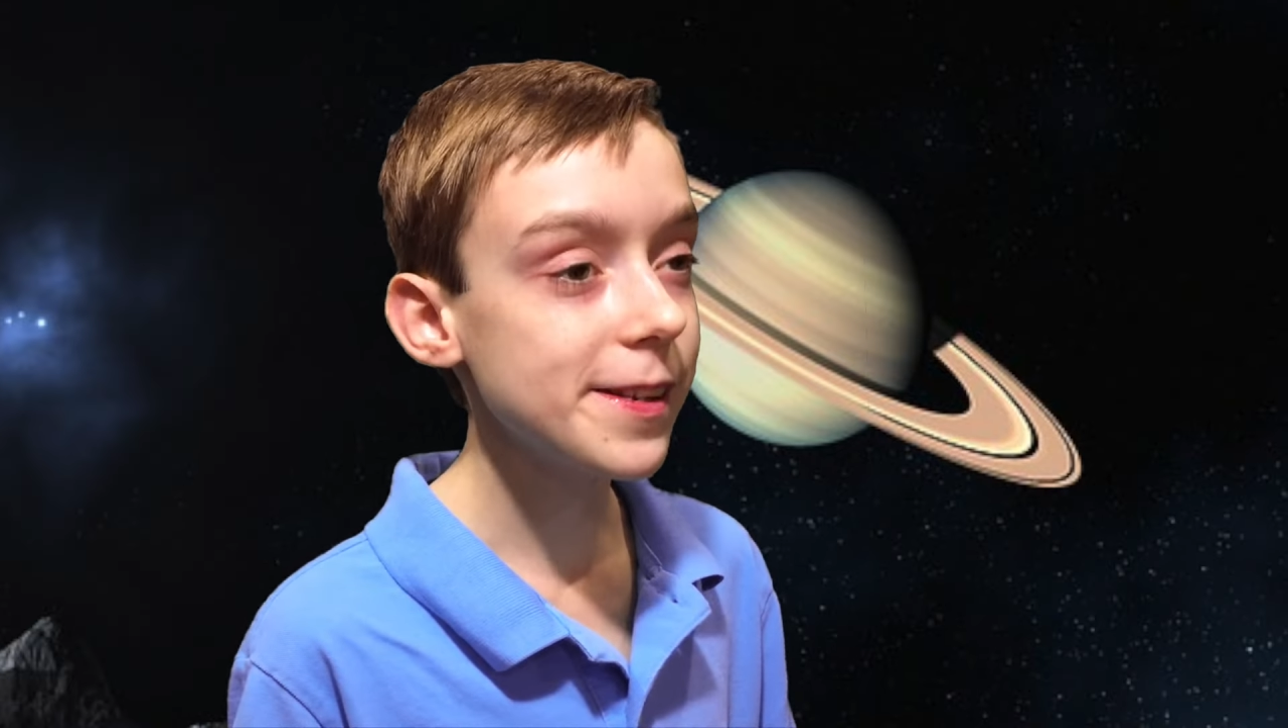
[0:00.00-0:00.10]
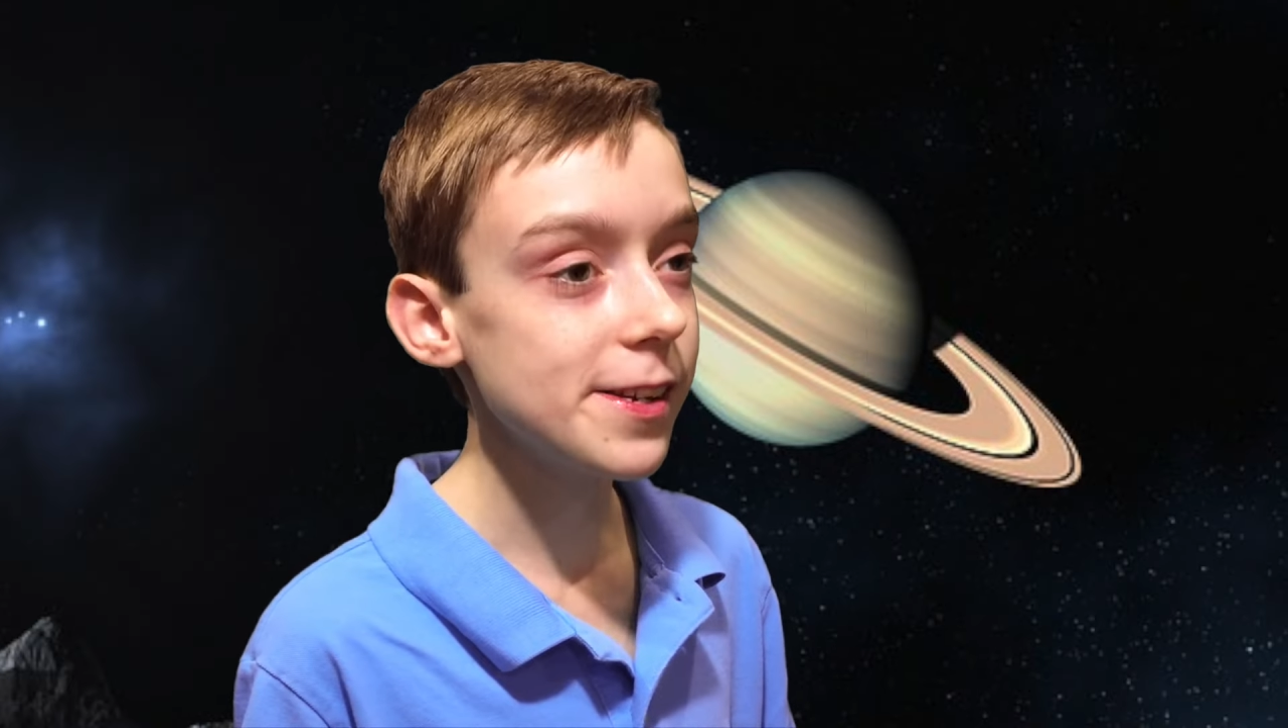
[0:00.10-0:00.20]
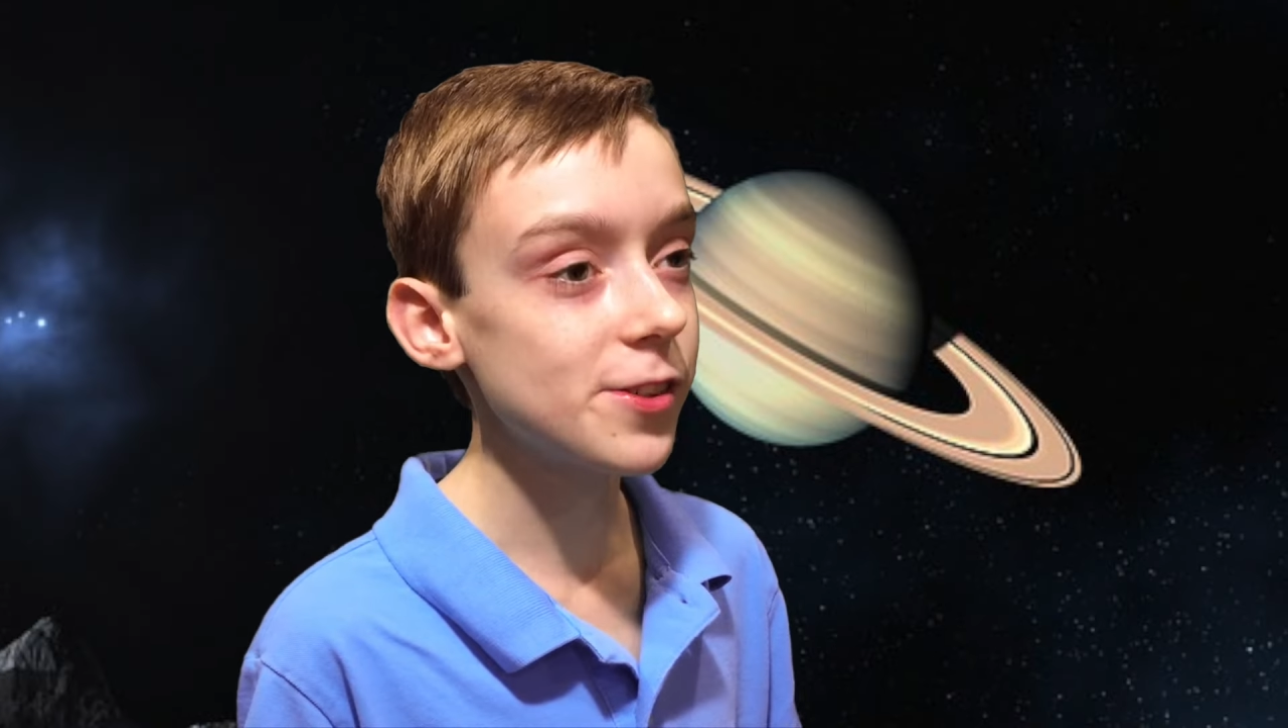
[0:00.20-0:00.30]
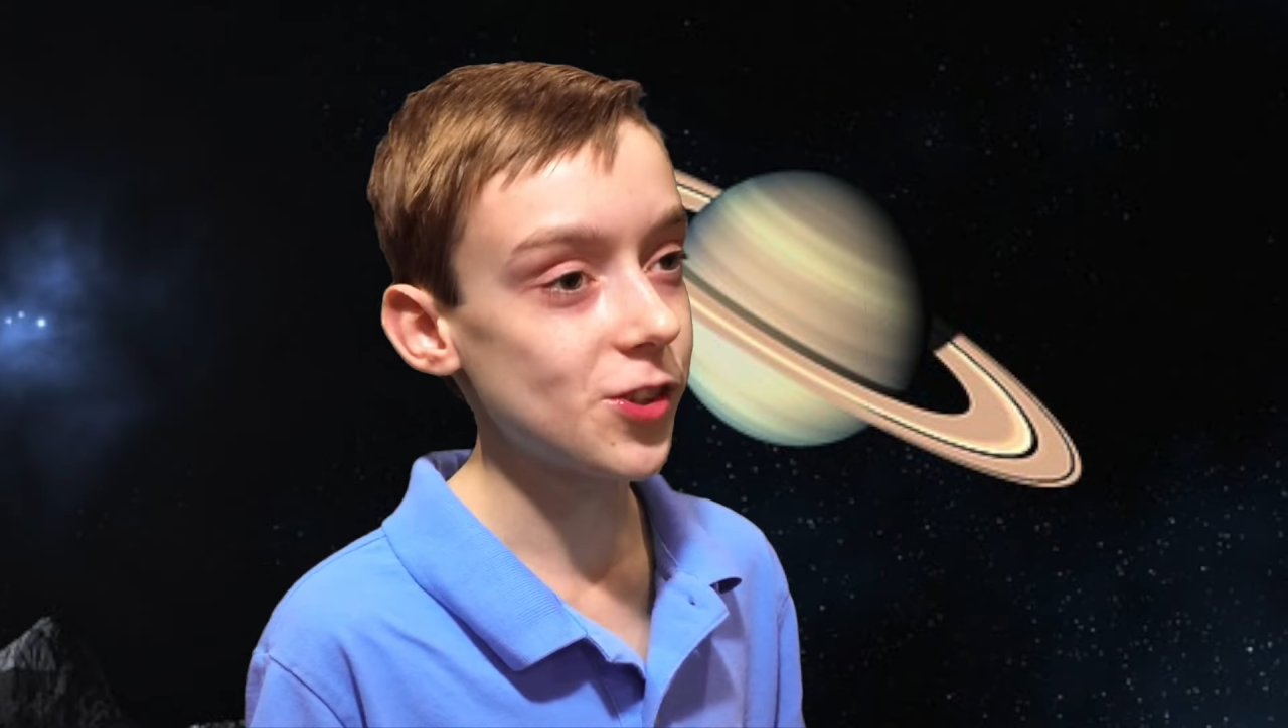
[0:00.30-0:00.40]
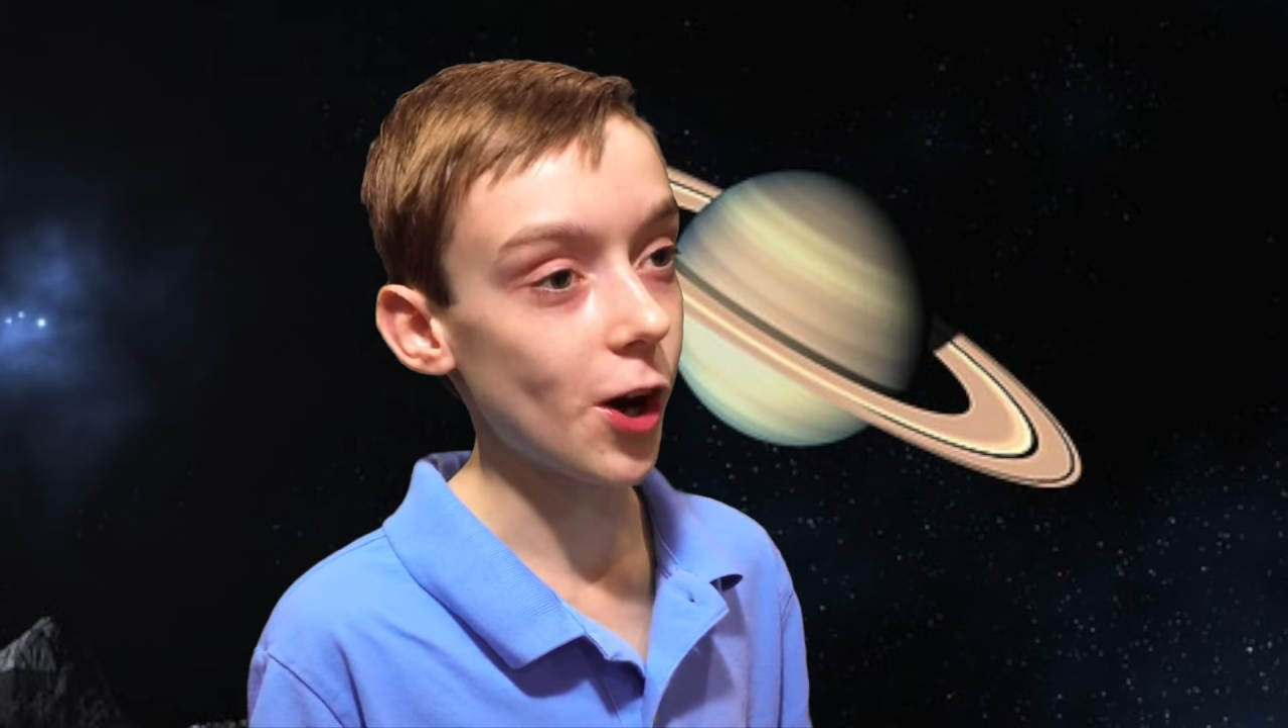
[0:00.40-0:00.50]

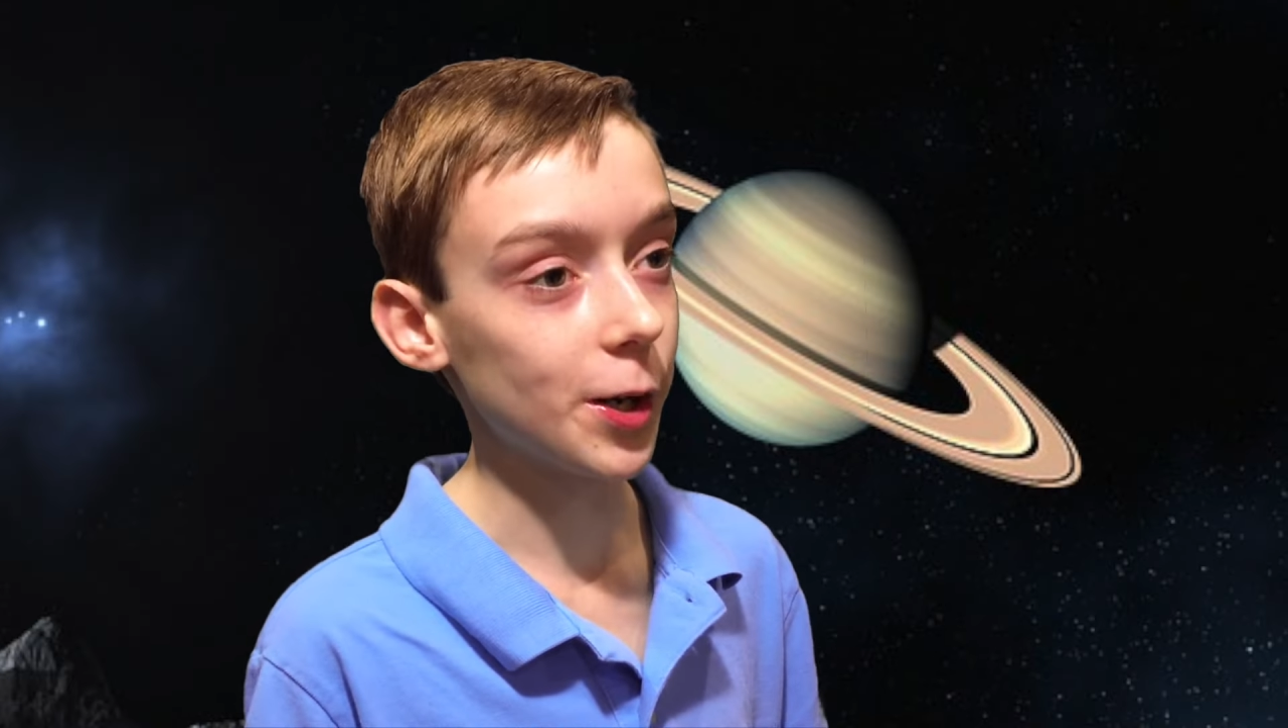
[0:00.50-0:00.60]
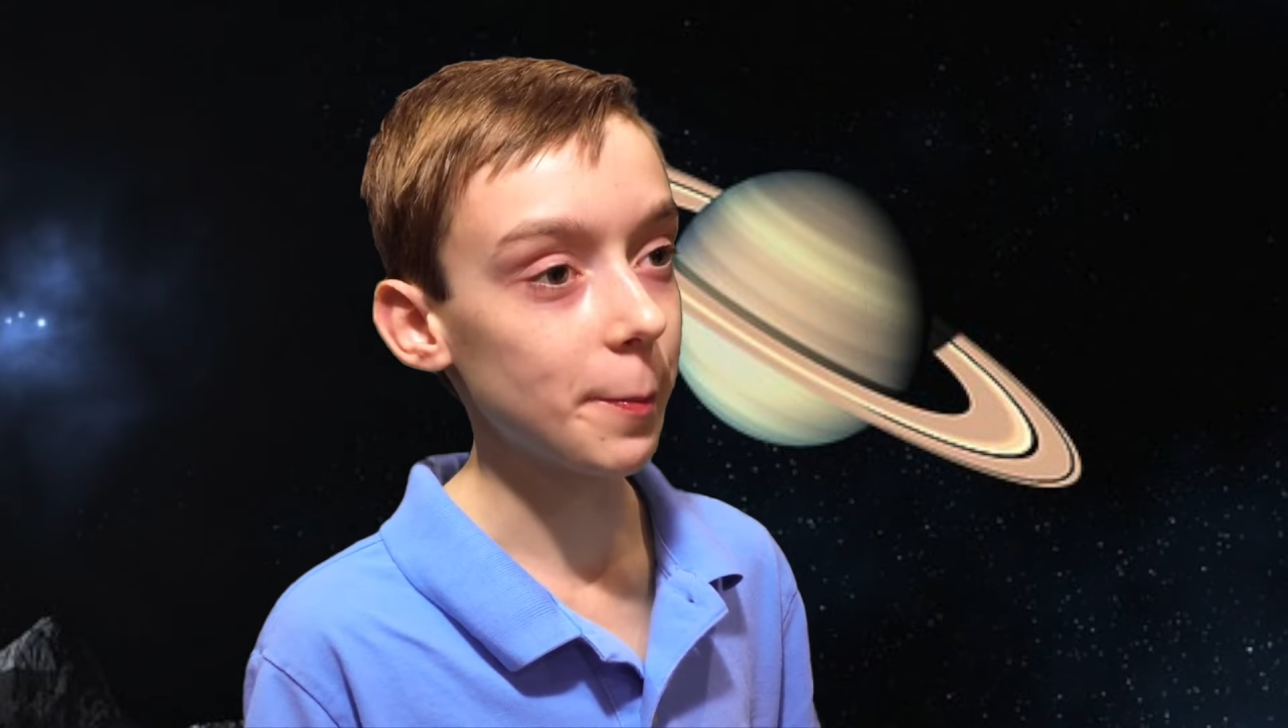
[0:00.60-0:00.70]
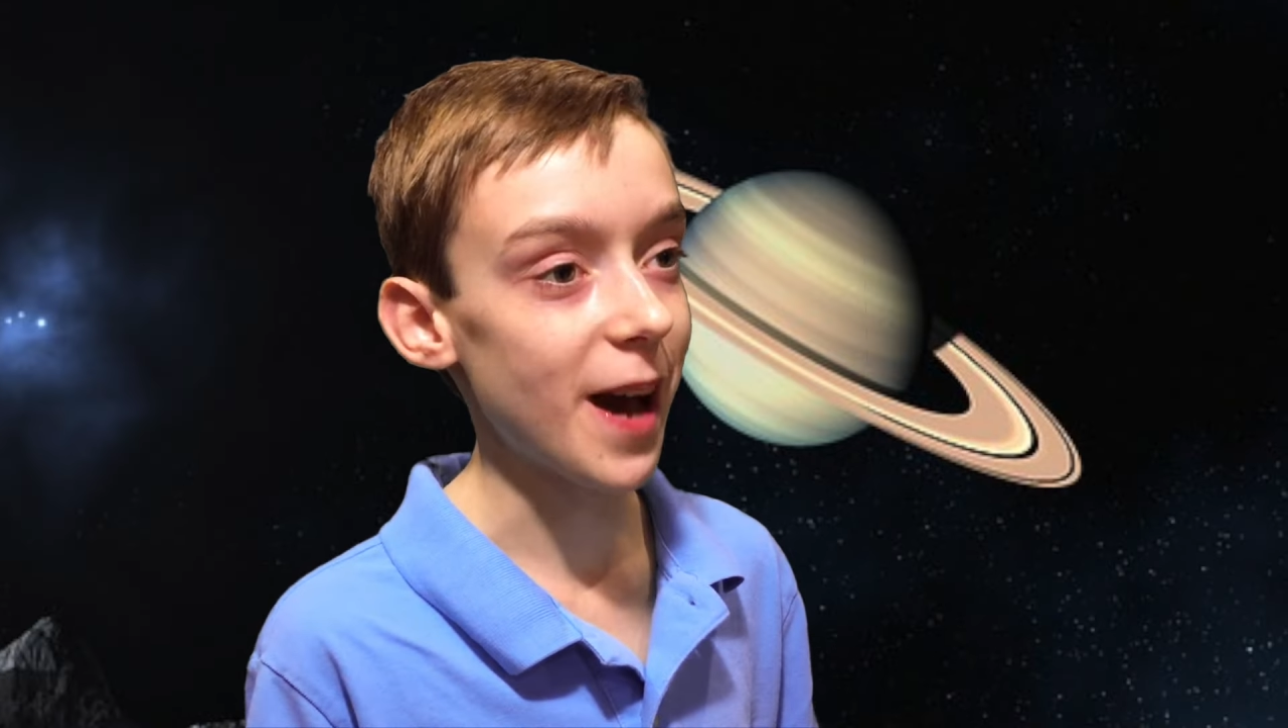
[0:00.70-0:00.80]
is dark